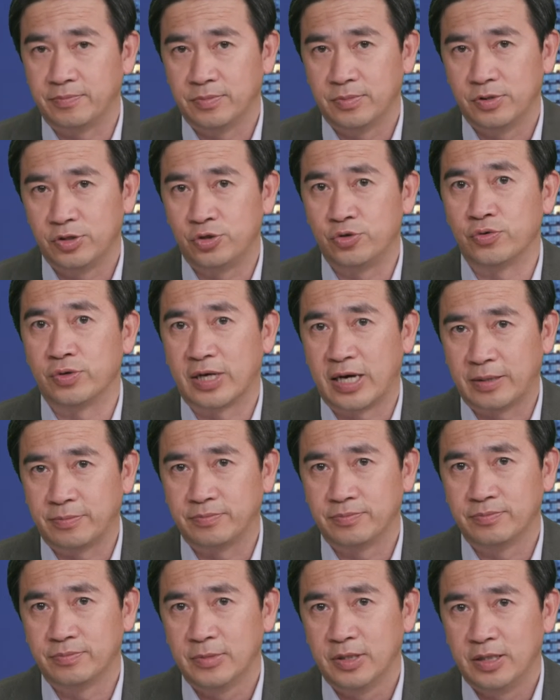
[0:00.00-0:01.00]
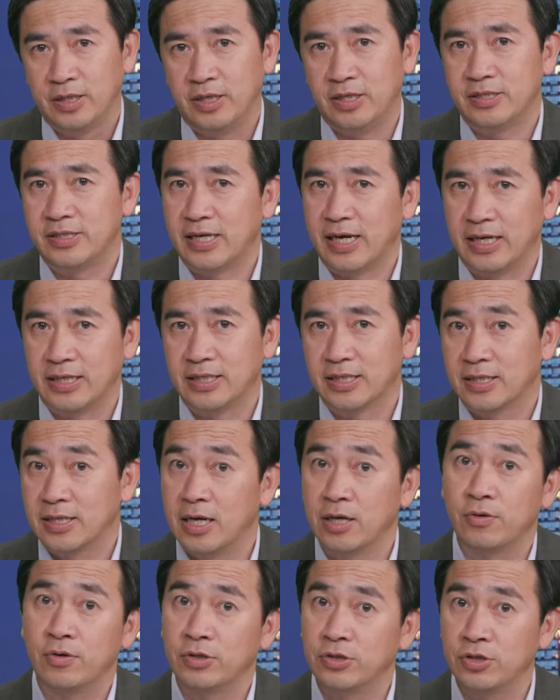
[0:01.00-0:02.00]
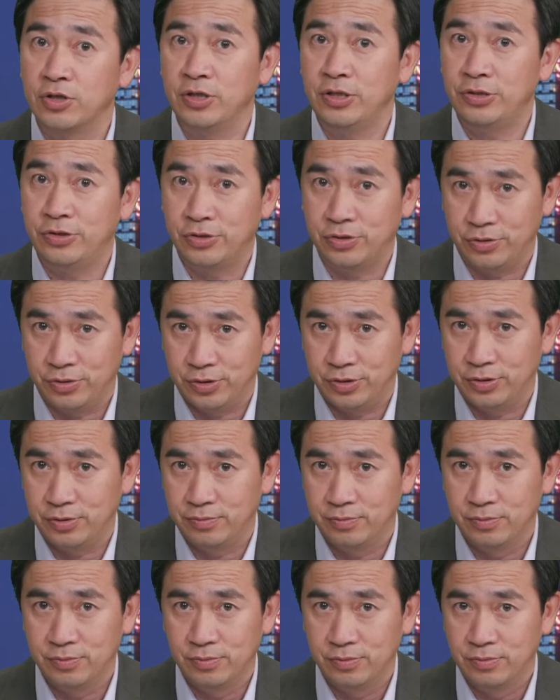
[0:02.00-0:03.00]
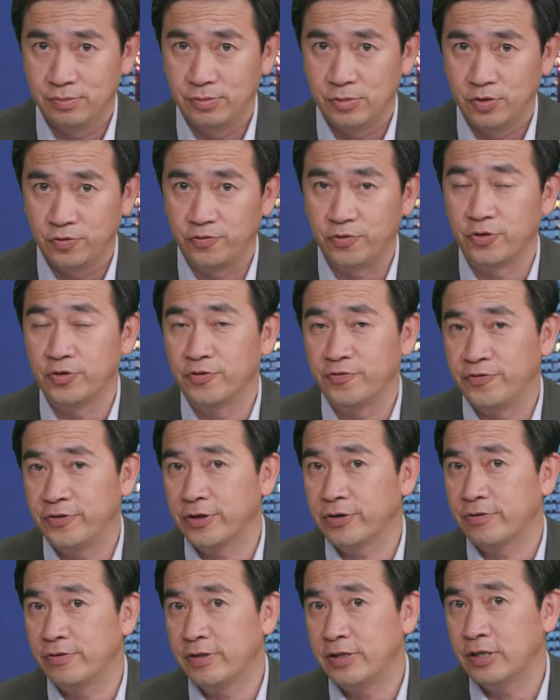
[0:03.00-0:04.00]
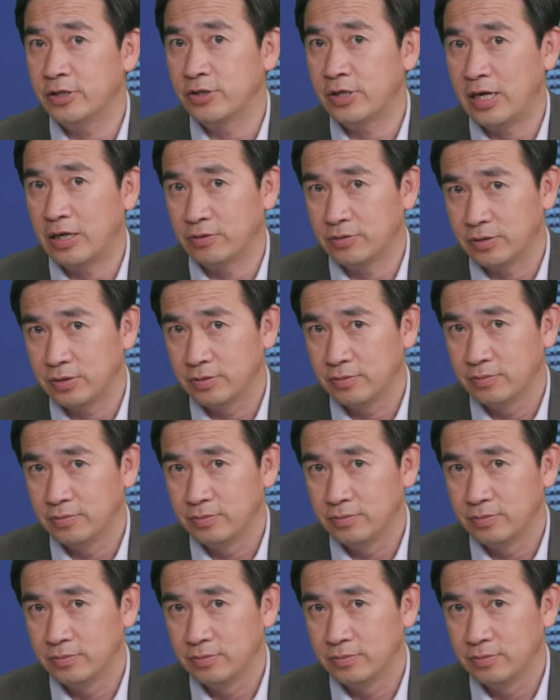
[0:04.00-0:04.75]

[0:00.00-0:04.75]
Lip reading: stood up. He said, congratulations for you figuring this out.